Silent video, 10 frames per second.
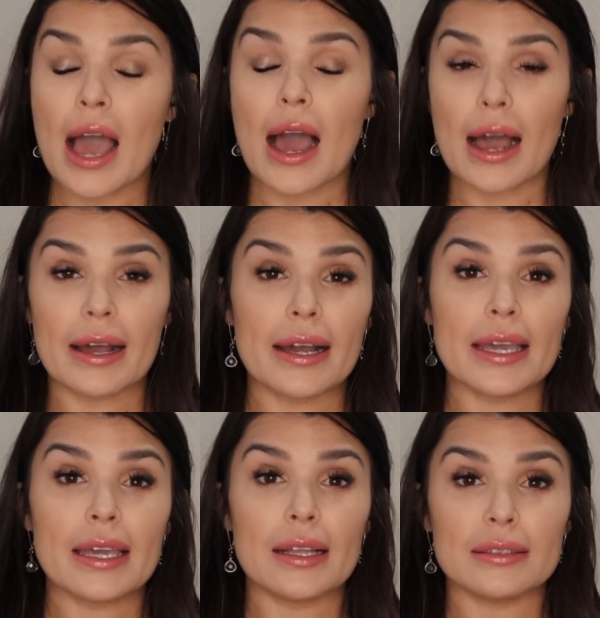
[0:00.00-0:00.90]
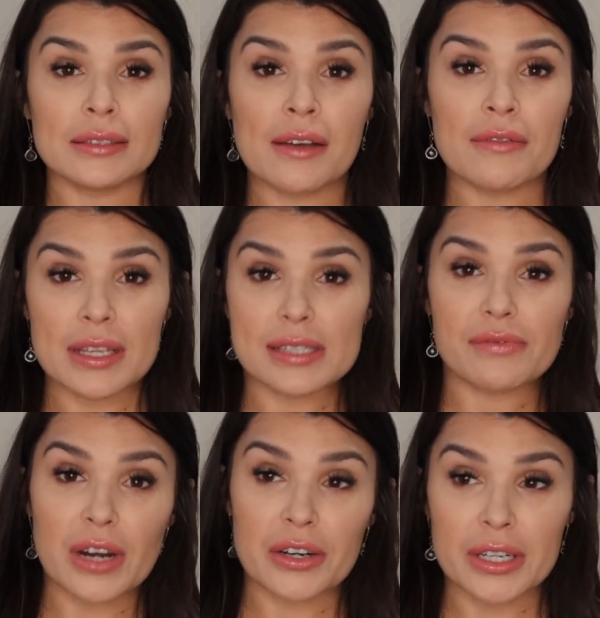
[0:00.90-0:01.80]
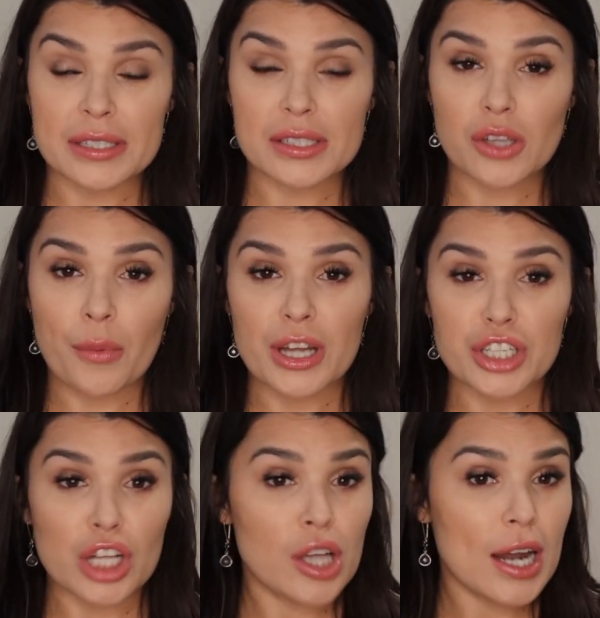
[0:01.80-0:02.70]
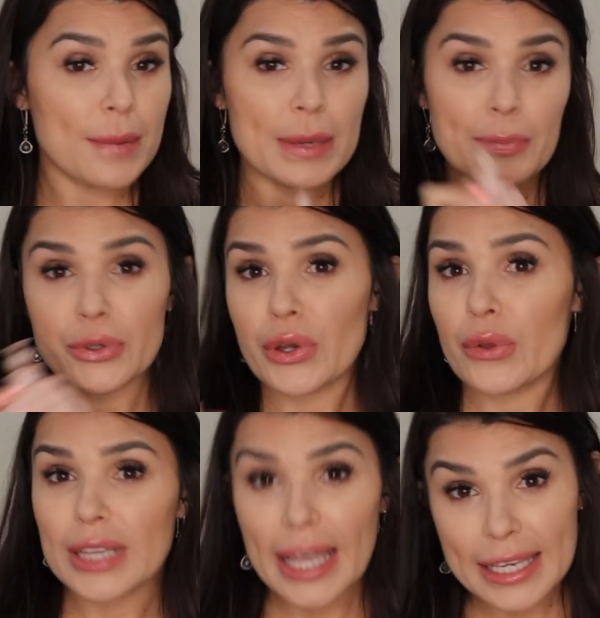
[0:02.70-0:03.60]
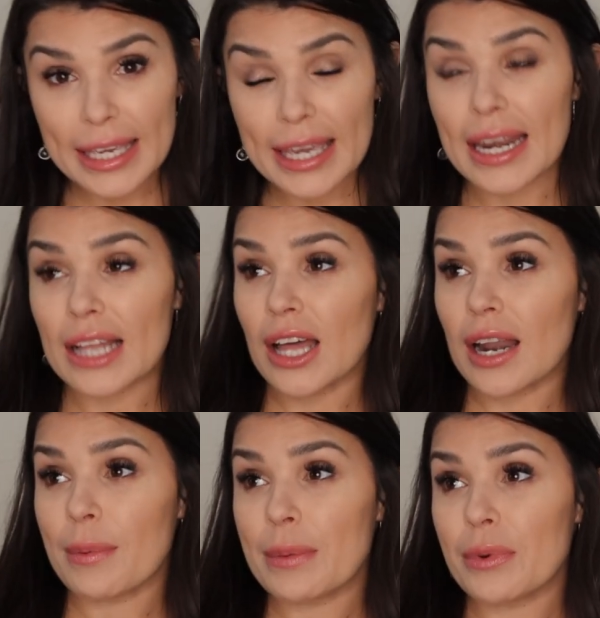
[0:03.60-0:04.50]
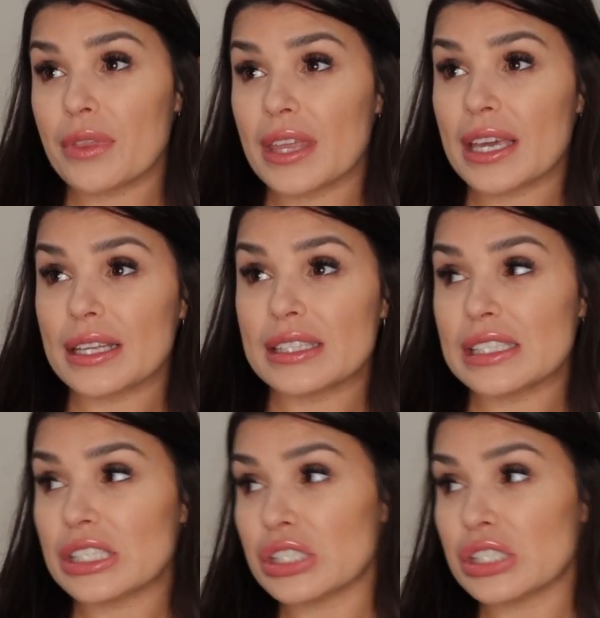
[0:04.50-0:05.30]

I love this fragrance so much. A lot of people don't like it. A lot of people think it's